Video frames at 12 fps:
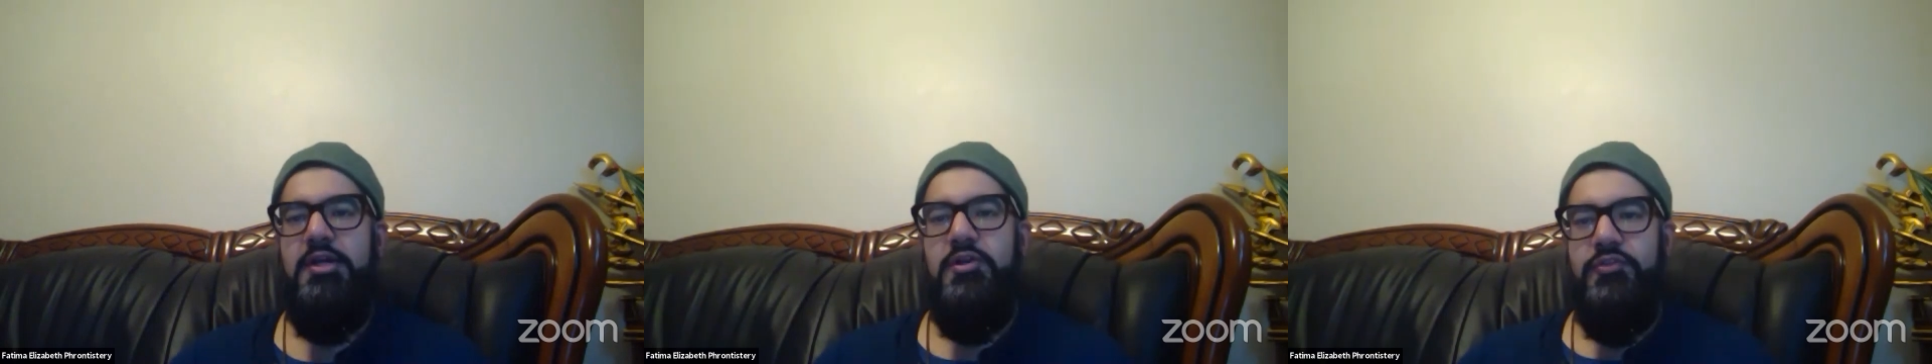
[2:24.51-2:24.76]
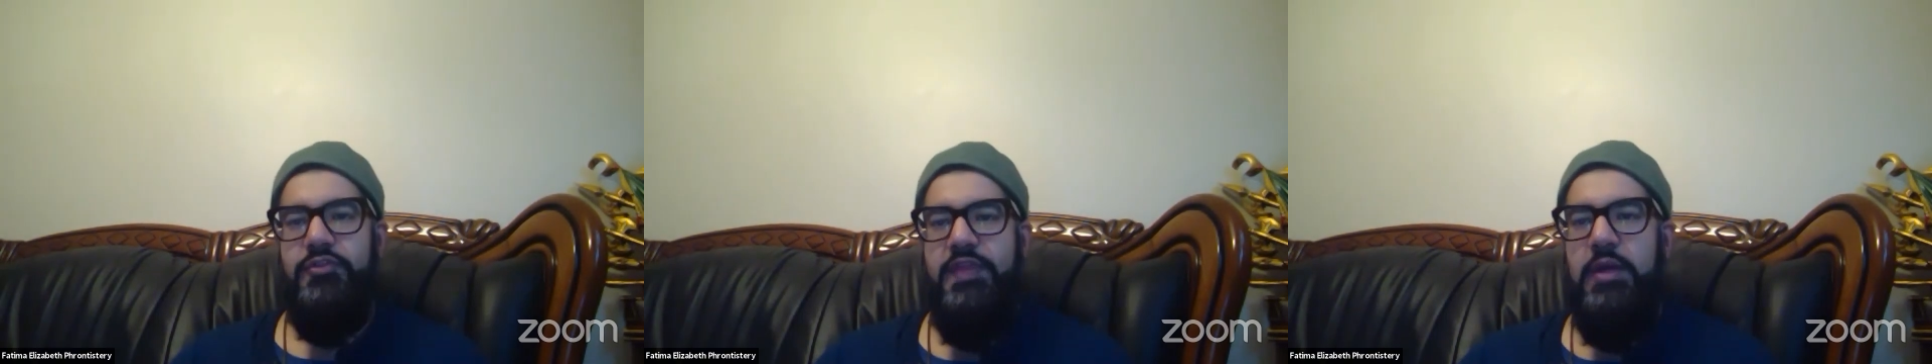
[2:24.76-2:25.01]

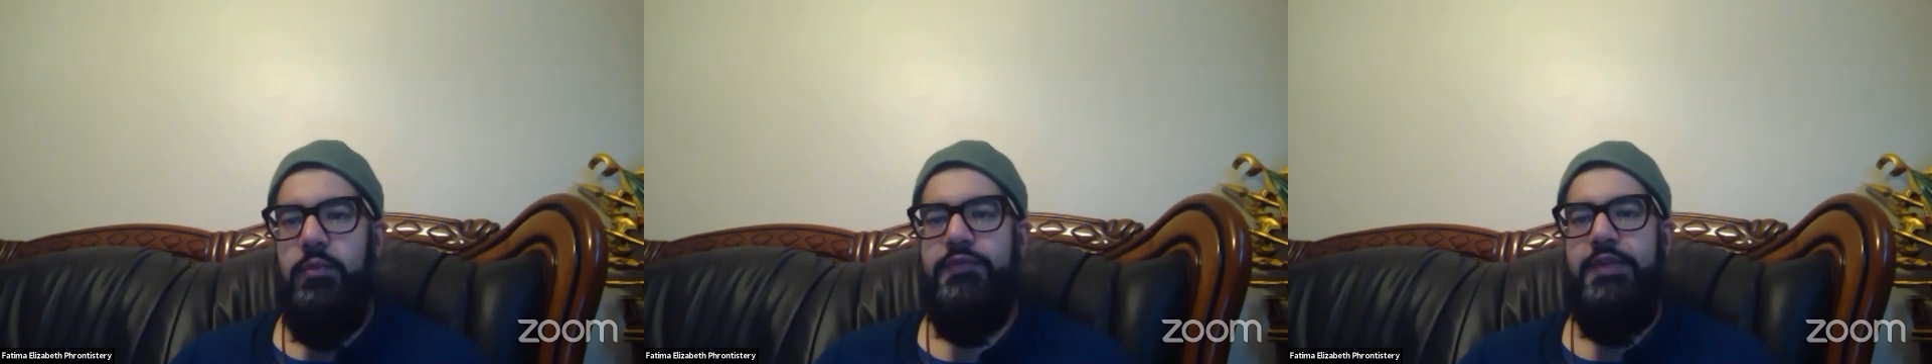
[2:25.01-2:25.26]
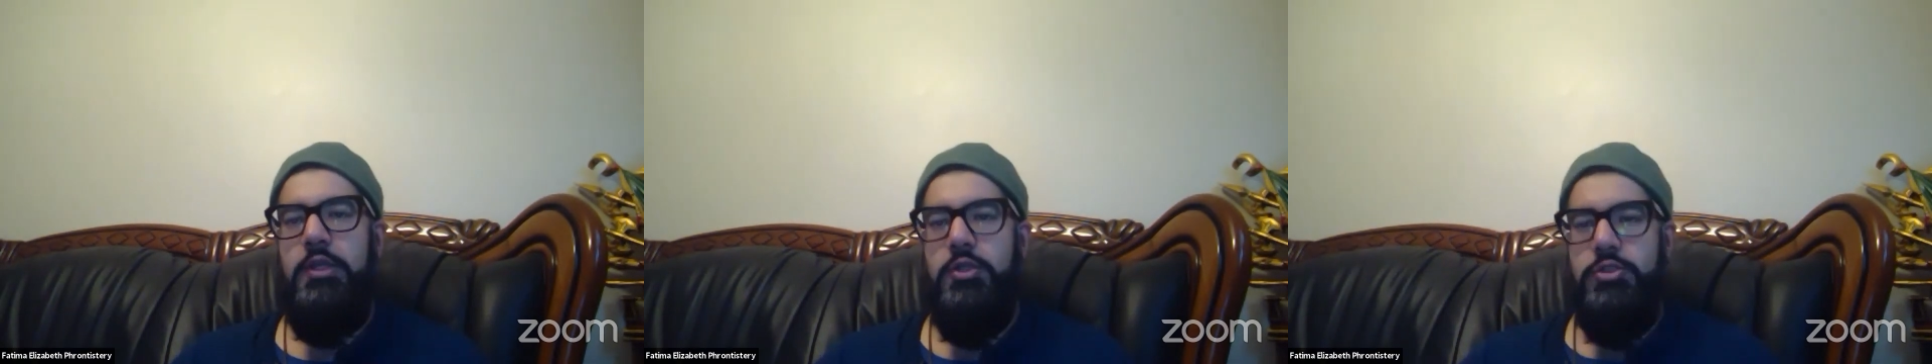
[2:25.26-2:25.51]
So that was
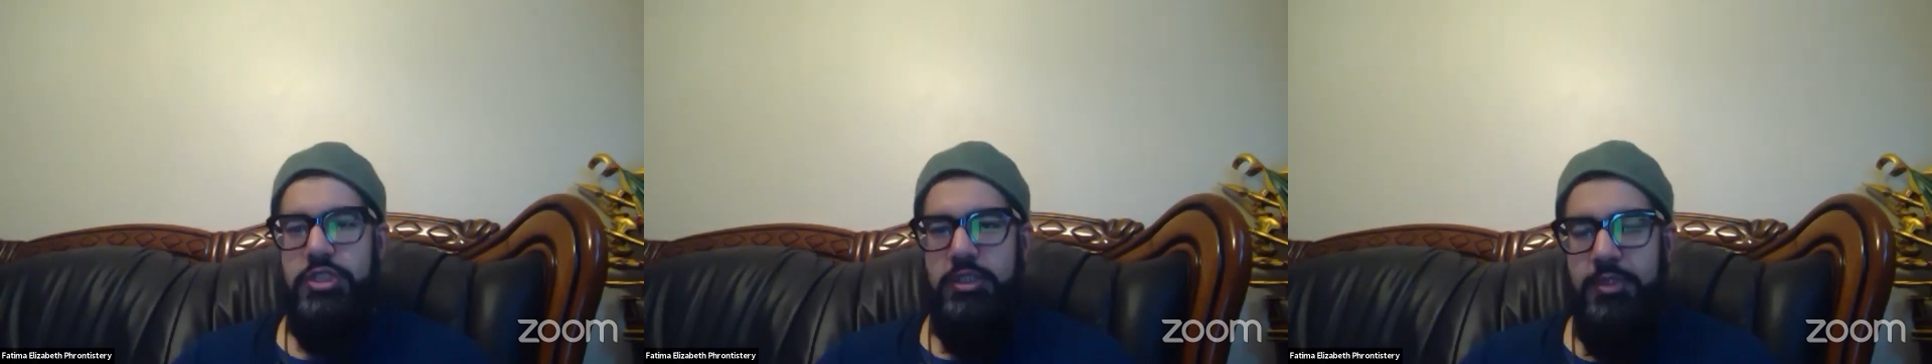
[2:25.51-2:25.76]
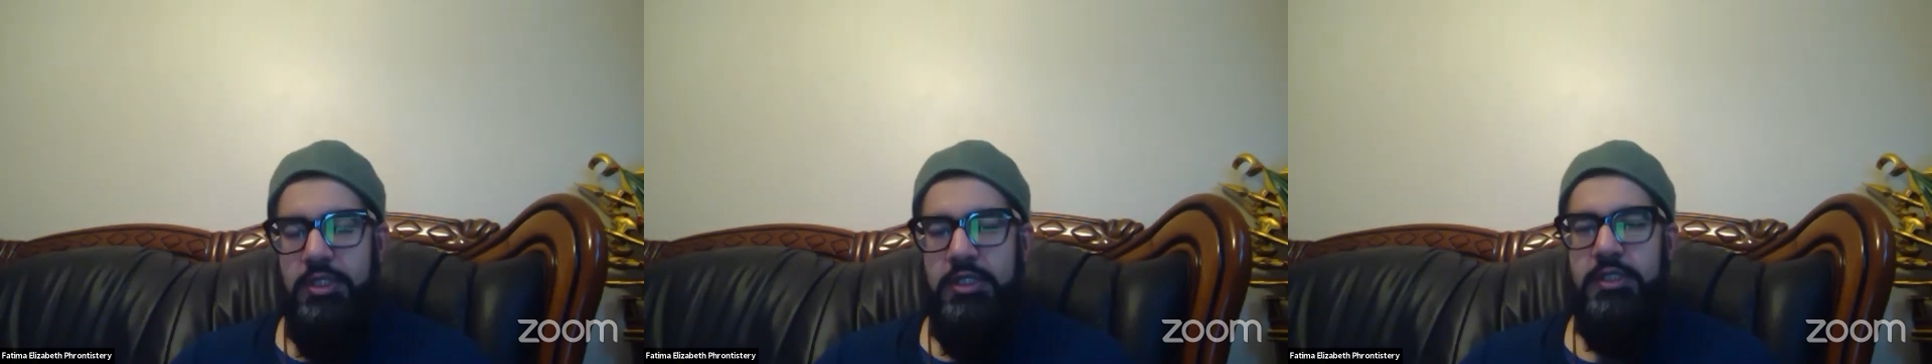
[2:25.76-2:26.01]
the logic
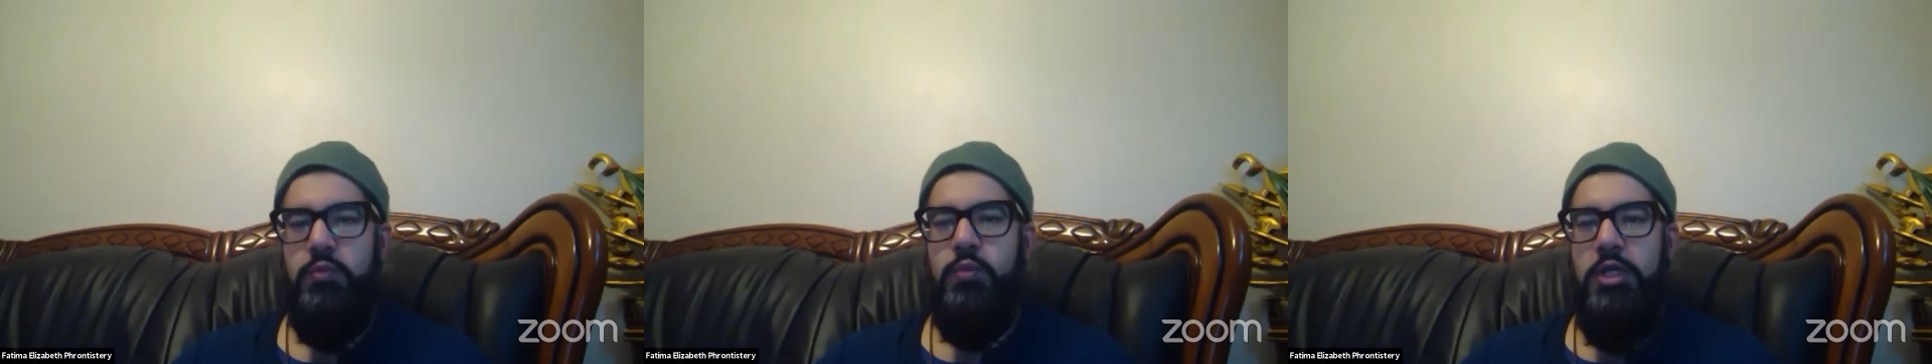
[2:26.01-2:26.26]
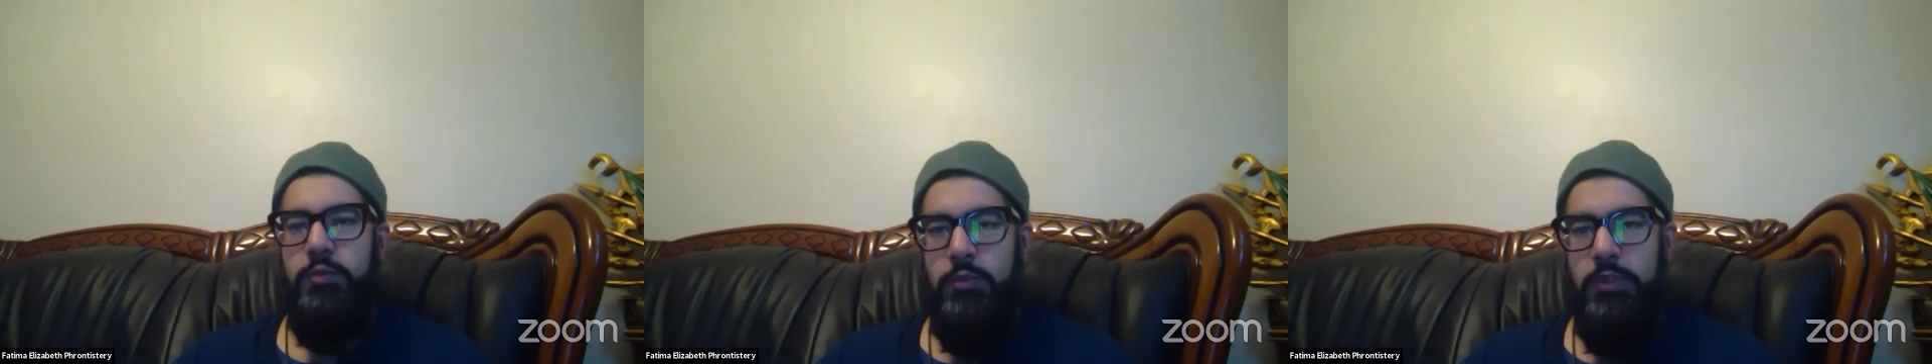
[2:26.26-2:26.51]
behind
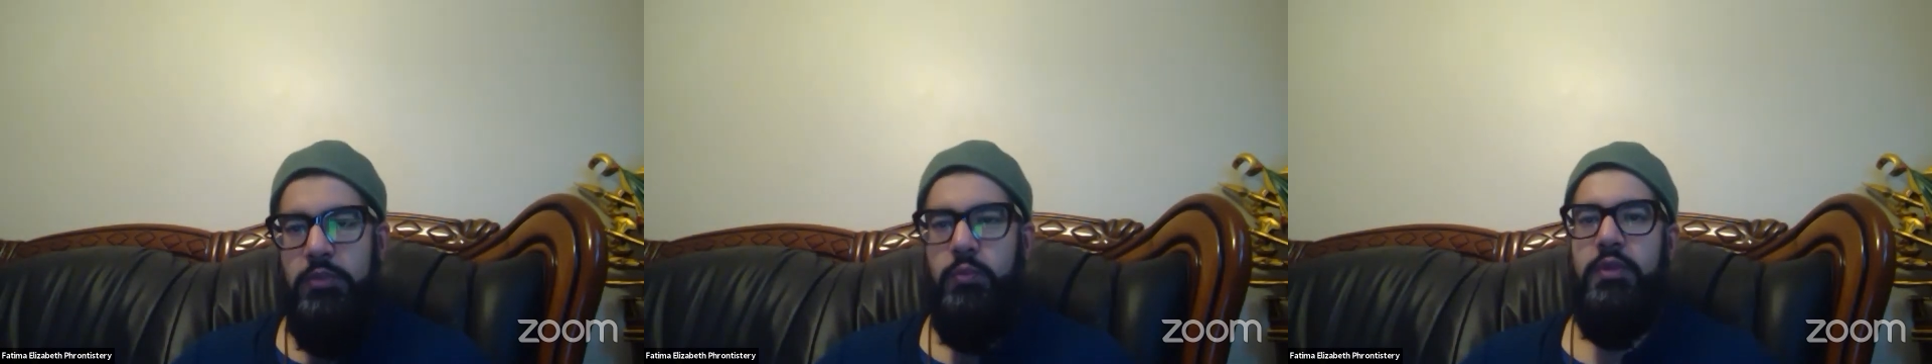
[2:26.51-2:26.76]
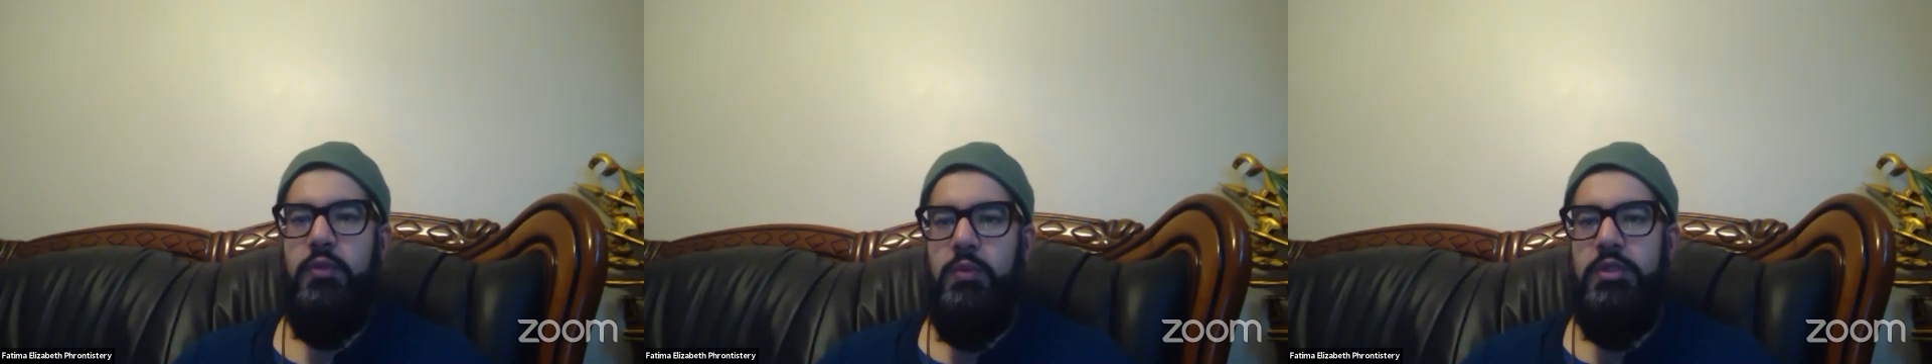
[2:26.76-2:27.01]
why we went
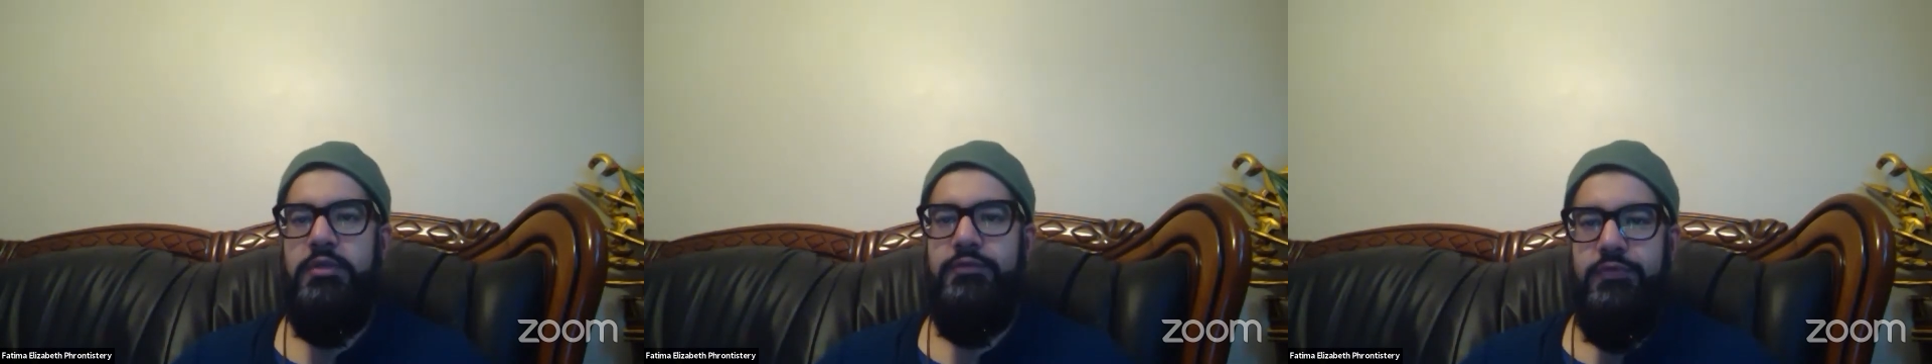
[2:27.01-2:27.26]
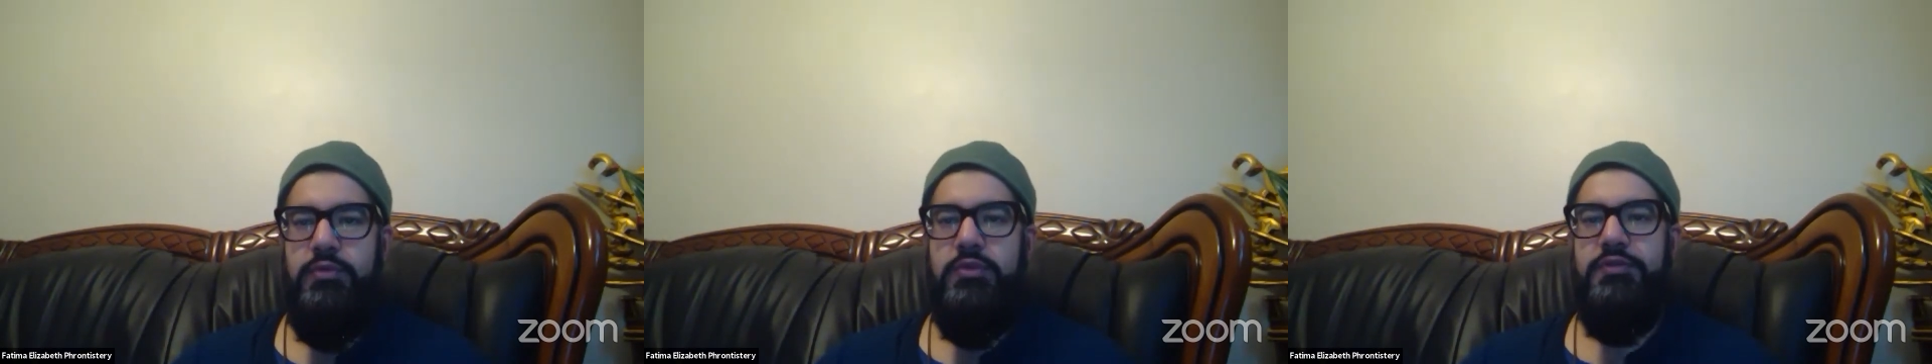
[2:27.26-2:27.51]
with quite a
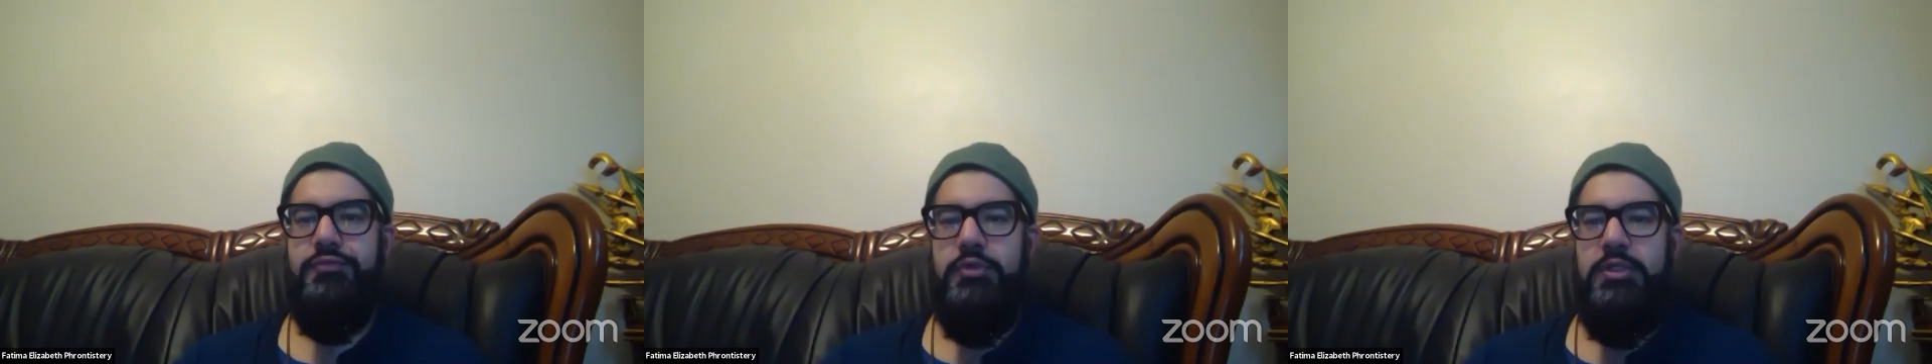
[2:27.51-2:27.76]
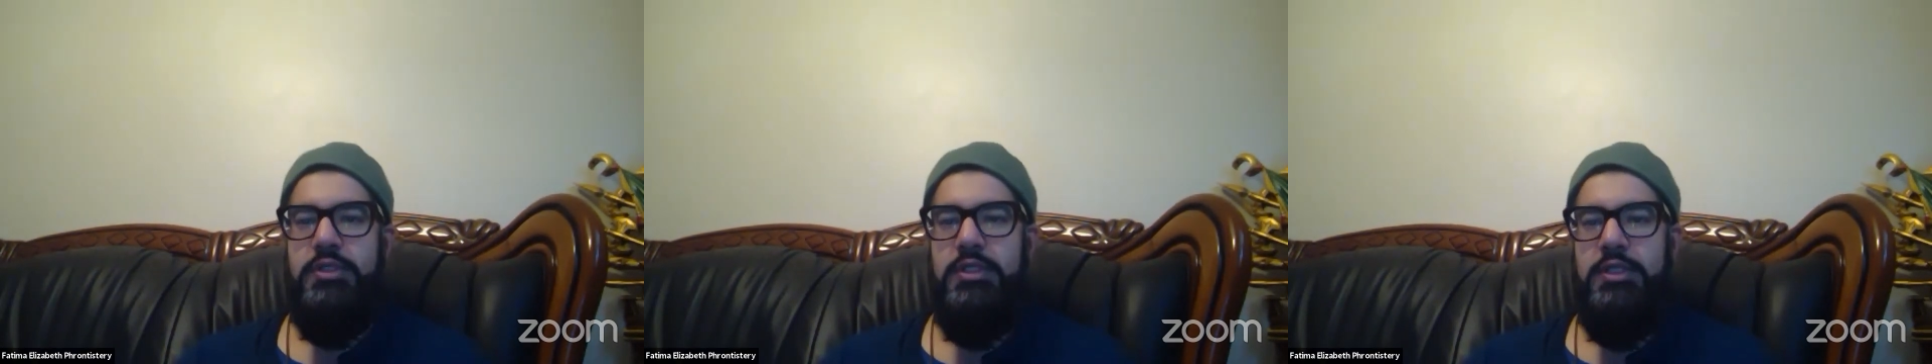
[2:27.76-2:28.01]
few
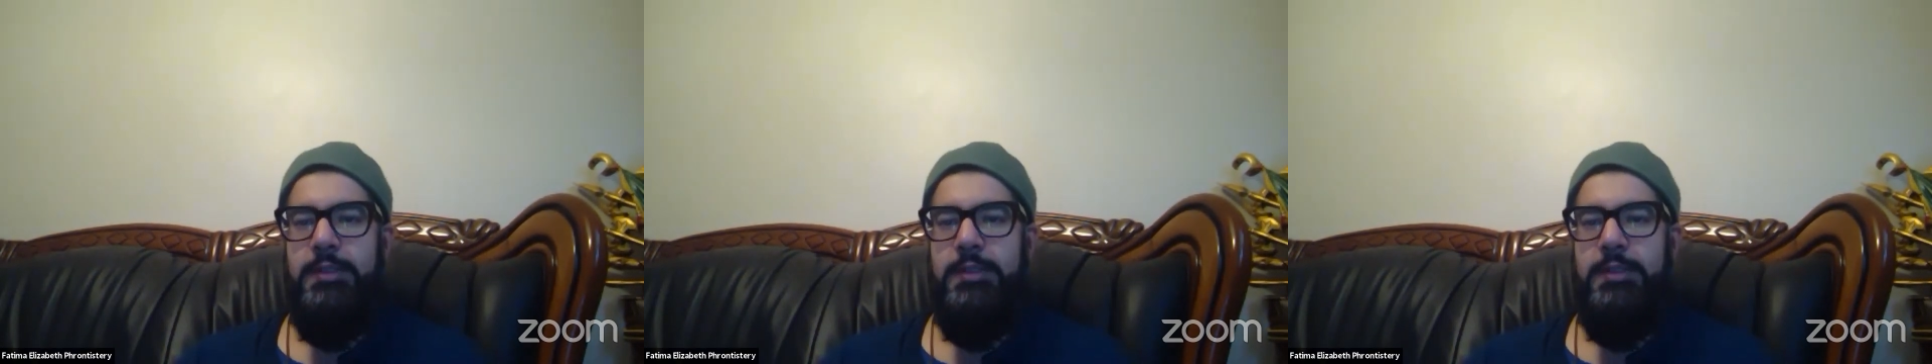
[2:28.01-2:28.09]
different